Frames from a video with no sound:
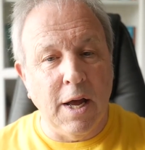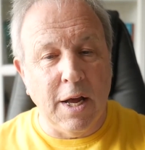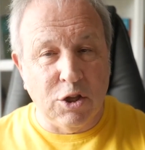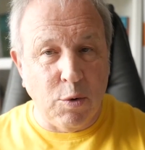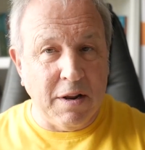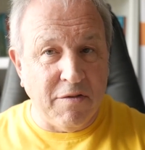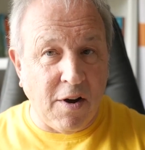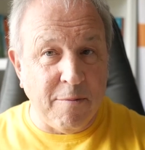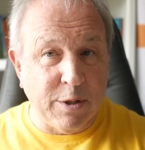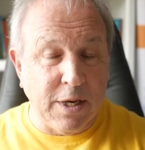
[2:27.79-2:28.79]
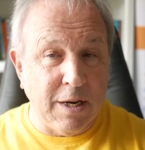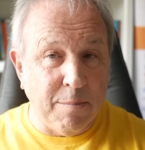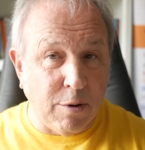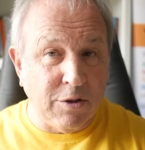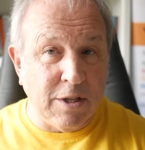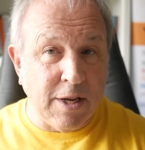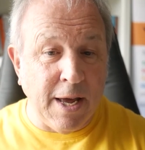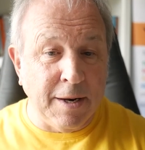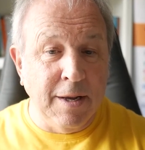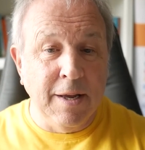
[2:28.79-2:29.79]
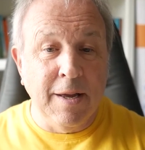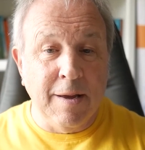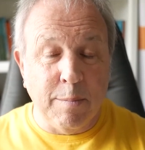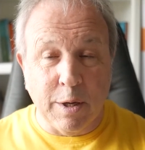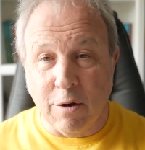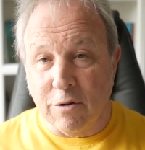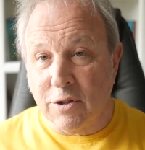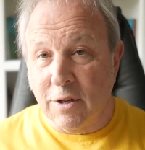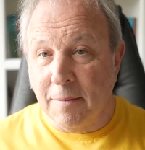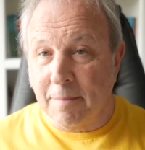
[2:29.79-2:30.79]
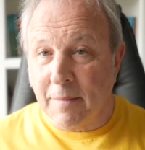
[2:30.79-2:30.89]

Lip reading: a 25% deposit down because